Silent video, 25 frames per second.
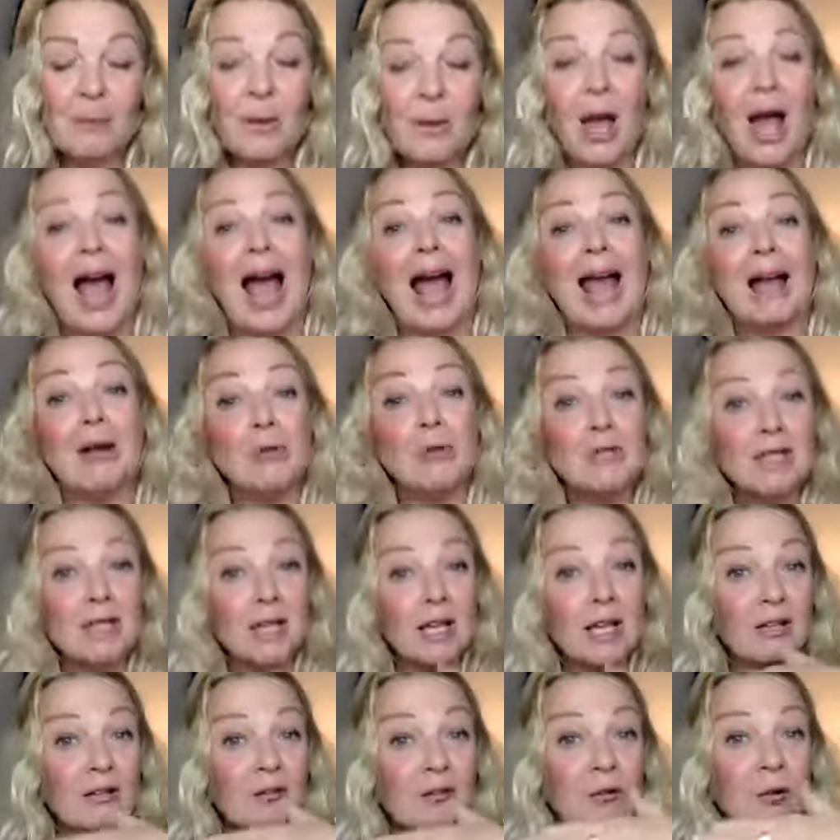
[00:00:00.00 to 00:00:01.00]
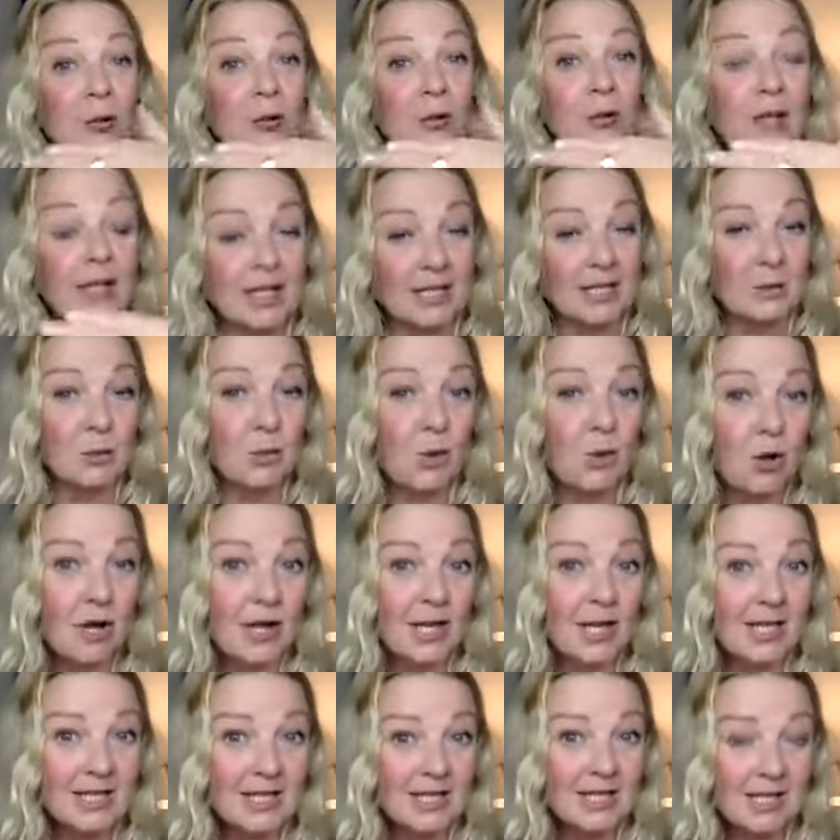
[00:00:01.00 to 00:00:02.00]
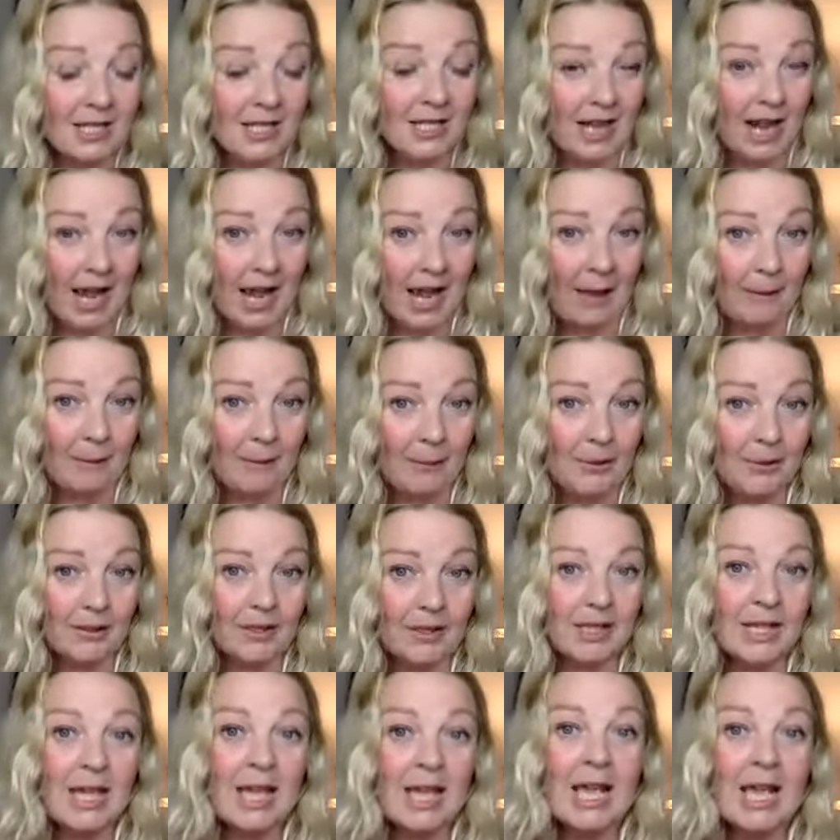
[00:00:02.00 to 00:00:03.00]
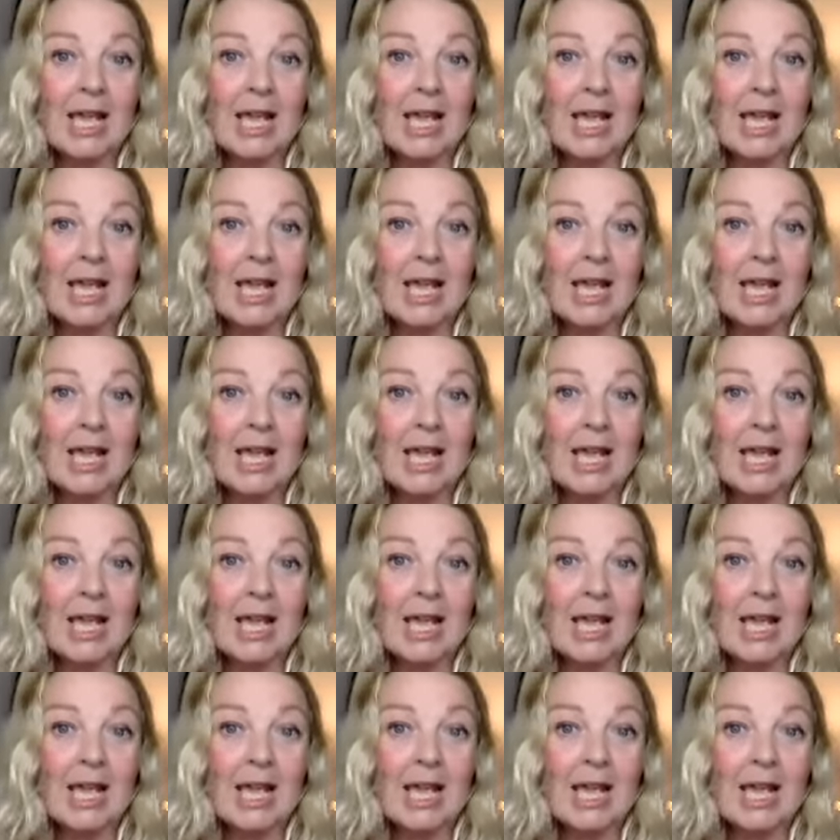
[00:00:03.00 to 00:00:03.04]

But outside of all this, what is going to happen